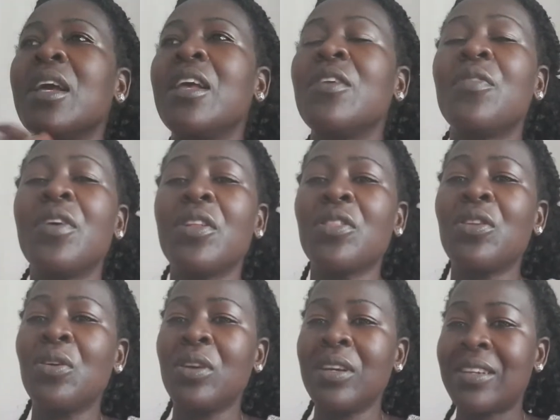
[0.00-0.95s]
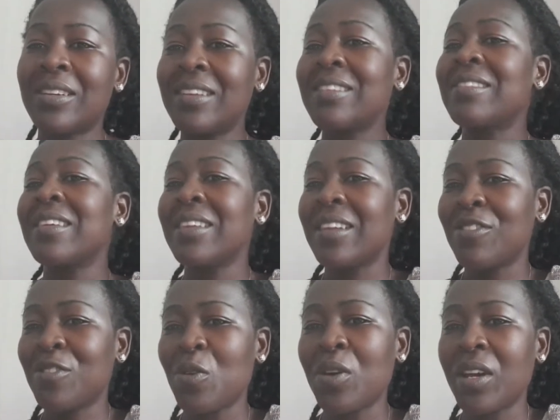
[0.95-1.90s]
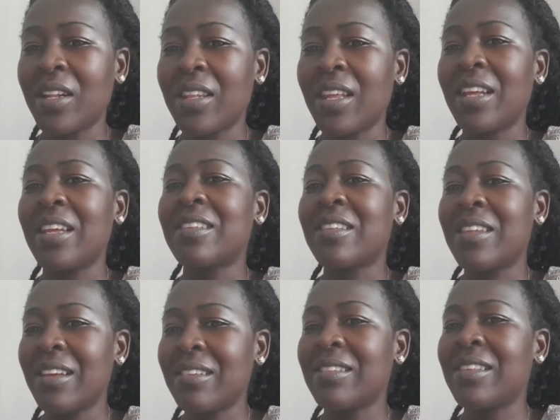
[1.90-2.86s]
even though it is in the socket, that it is